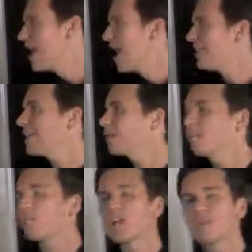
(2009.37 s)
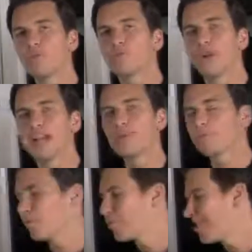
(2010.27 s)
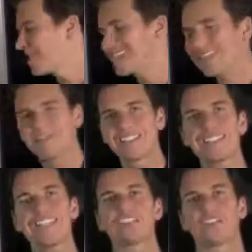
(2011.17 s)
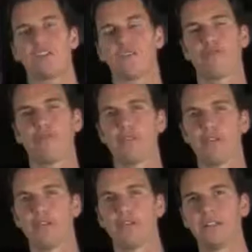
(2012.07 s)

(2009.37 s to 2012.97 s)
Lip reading: I think the Breakthrough Branding Blueprint, it's step 6 in our formula.